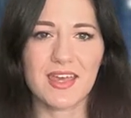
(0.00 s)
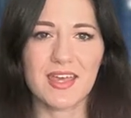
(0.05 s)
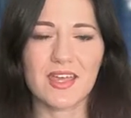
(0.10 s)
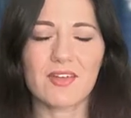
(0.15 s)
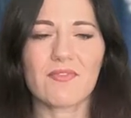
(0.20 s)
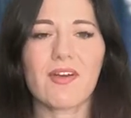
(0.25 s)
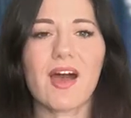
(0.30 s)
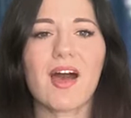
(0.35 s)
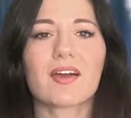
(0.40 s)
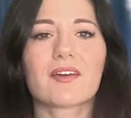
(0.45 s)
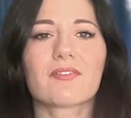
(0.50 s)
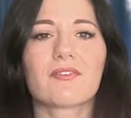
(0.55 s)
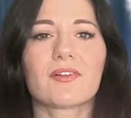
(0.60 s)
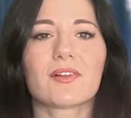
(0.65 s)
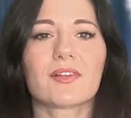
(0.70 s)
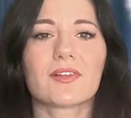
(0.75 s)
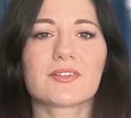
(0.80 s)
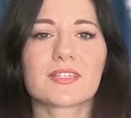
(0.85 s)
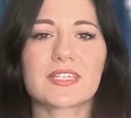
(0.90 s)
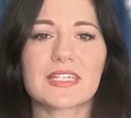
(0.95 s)
Iraq
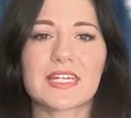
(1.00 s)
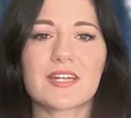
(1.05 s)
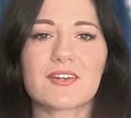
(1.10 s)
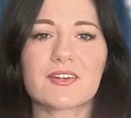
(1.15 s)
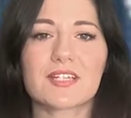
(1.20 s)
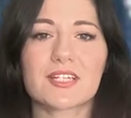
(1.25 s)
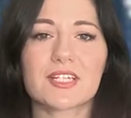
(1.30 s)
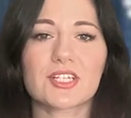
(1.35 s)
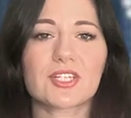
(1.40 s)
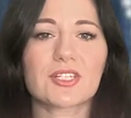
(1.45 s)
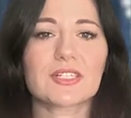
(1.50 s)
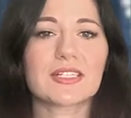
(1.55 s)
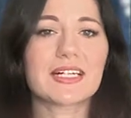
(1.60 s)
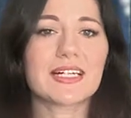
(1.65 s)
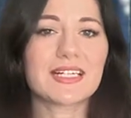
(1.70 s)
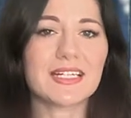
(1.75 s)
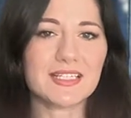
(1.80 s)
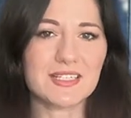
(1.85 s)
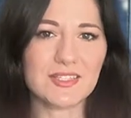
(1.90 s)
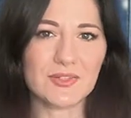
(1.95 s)
volunteered to
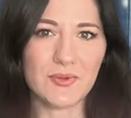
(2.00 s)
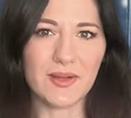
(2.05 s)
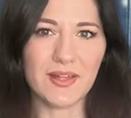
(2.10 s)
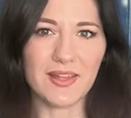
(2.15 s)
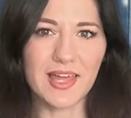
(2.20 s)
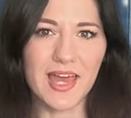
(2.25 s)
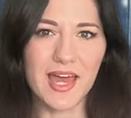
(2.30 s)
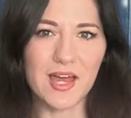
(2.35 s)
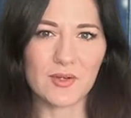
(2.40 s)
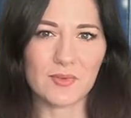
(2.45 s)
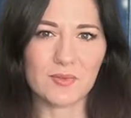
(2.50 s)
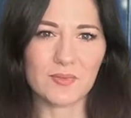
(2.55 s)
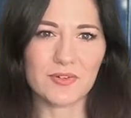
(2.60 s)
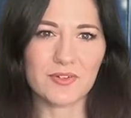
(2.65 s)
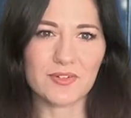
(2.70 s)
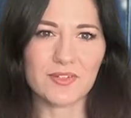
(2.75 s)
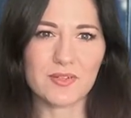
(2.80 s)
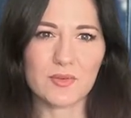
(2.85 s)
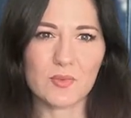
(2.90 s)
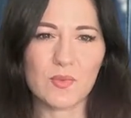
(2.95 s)
cut its oil
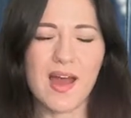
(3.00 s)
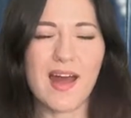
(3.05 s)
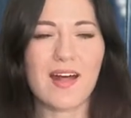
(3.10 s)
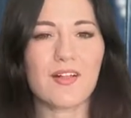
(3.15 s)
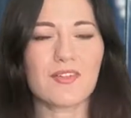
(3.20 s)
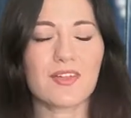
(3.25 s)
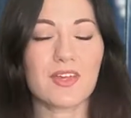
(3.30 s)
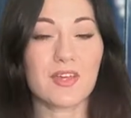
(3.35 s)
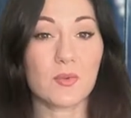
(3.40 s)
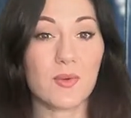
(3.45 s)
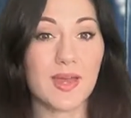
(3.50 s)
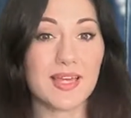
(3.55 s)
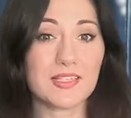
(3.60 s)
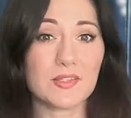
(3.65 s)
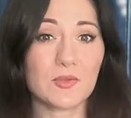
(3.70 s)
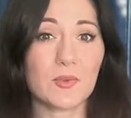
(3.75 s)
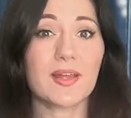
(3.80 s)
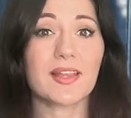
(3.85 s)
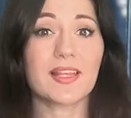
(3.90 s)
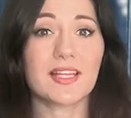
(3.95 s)
output, while the U
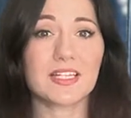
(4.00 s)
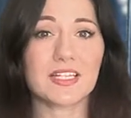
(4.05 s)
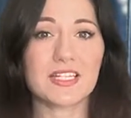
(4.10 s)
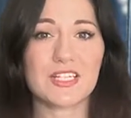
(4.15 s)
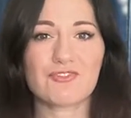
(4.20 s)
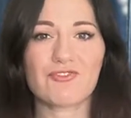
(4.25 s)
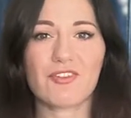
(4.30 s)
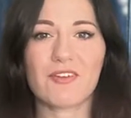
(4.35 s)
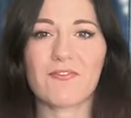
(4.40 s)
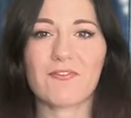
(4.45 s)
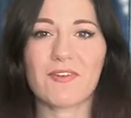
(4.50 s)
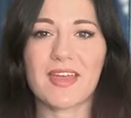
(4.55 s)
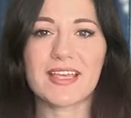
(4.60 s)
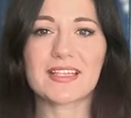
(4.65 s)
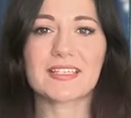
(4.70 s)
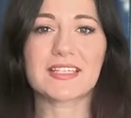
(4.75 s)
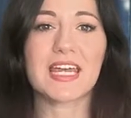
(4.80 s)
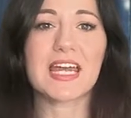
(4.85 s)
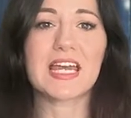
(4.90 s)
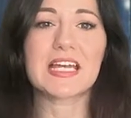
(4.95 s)
S oil industry
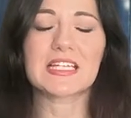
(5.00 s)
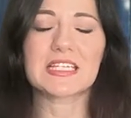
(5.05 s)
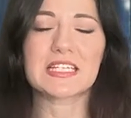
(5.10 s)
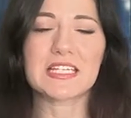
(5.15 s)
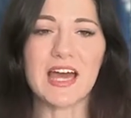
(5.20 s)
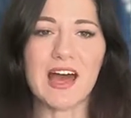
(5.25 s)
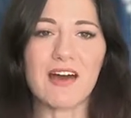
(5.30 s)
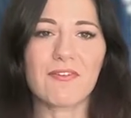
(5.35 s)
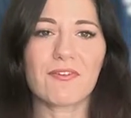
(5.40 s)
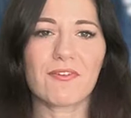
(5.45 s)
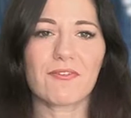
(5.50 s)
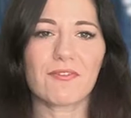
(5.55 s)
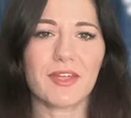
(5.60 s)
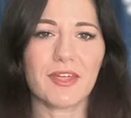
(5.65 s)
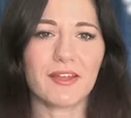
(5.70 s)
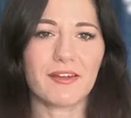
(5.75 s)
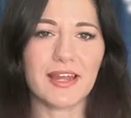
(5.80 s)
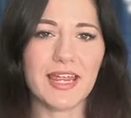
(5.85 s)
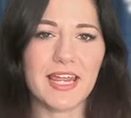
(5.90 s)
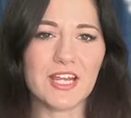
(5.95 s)
faced tougher
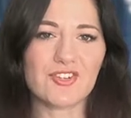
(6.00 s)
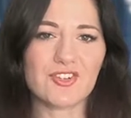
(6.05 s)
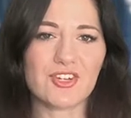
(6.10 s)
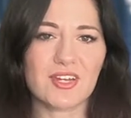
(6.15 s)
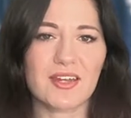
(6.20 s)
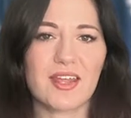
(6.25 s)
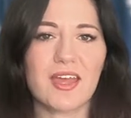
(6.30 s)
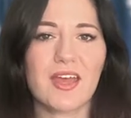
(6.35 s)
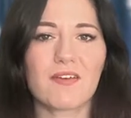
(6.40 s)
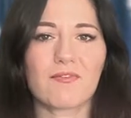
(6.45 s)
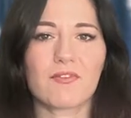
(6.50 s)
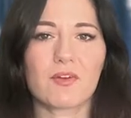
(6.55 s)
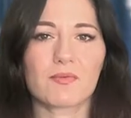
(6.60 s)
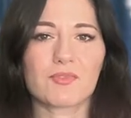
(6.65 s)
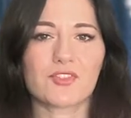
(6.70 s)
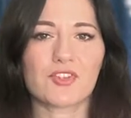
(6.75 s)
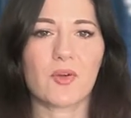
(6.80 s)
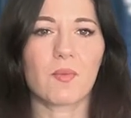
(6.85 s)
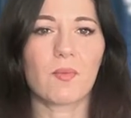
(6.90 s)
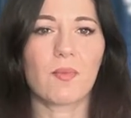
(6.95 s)
regulation
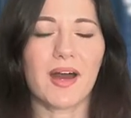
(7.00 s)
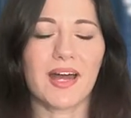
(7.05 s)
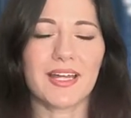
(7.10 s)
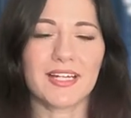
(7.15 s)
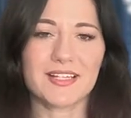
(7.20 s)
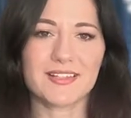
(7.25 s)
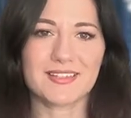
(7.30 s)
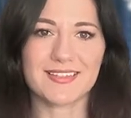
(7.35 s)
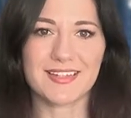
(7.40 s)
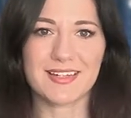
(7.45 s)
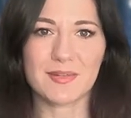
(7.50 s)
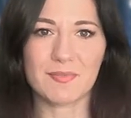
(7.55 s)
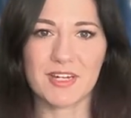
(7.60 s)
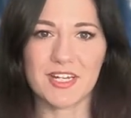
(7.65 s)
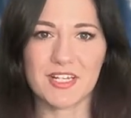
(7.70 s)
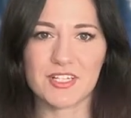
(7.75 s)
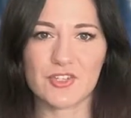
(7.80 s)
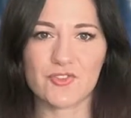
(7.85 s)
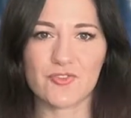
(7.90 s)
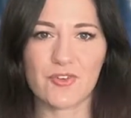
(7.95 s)
from Joe Biden's
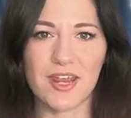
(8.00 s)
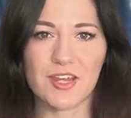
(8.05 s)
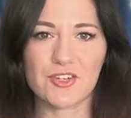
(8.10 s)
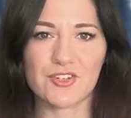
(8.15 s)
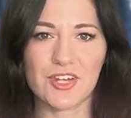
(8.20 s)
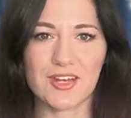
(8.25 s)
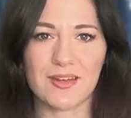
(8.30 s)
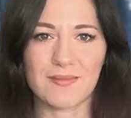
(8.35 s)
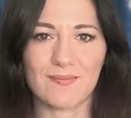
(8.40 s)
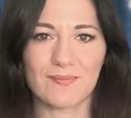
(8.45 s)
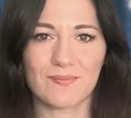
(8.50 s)
administration.